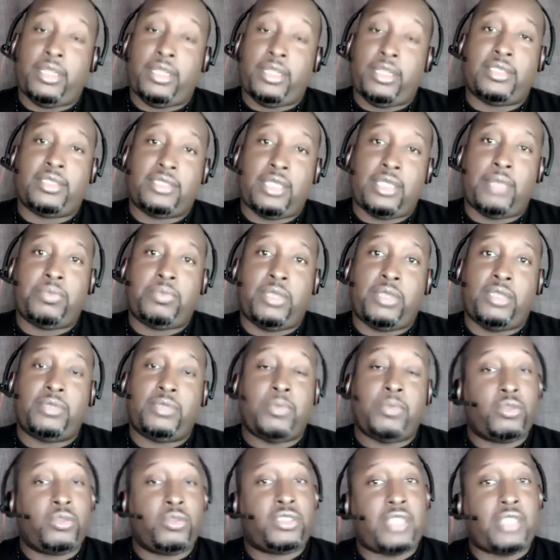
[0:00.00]
and that
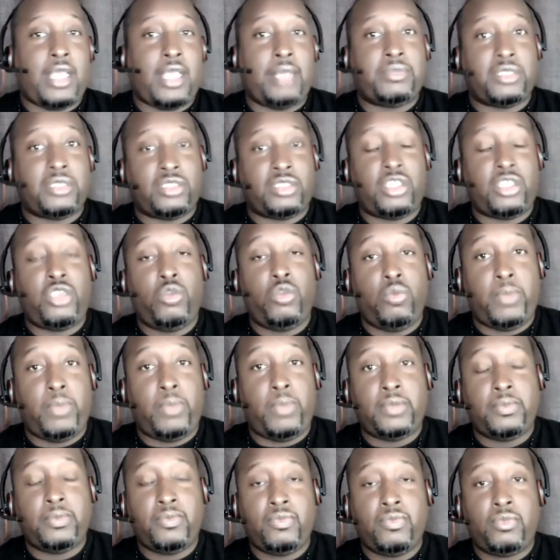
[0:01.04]
something most times is a
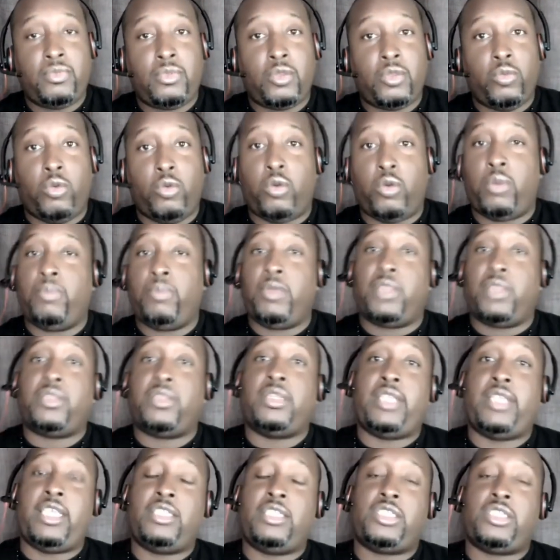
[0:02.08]
human or
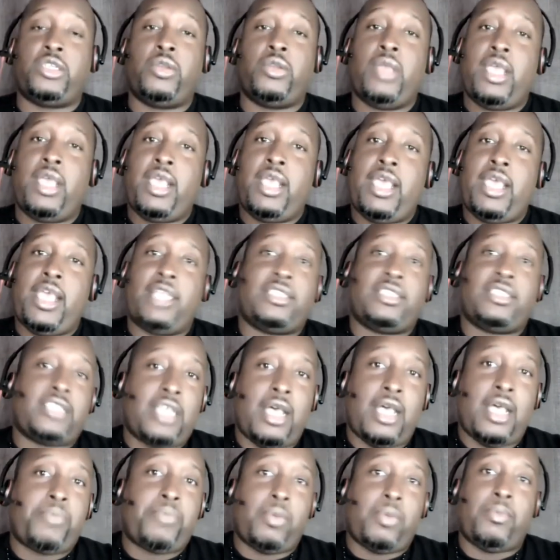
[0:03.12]
Mother Nature, has
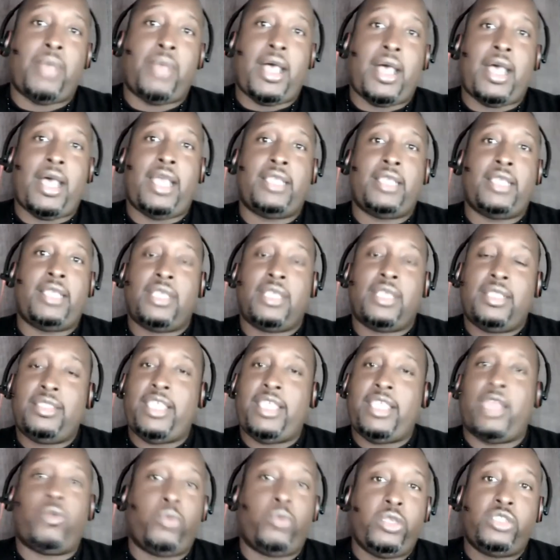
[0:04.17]
compromised
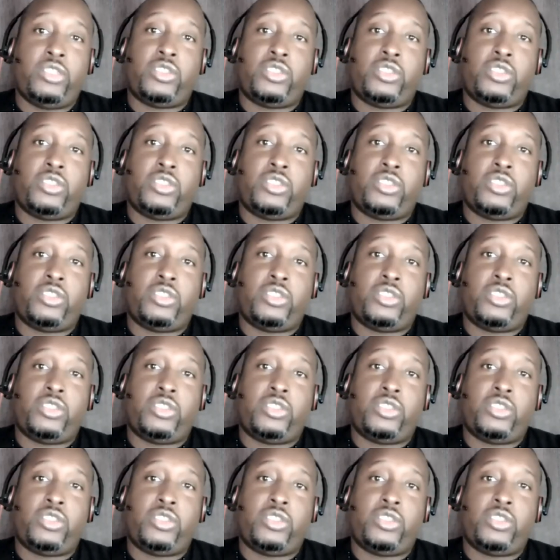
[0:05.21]
that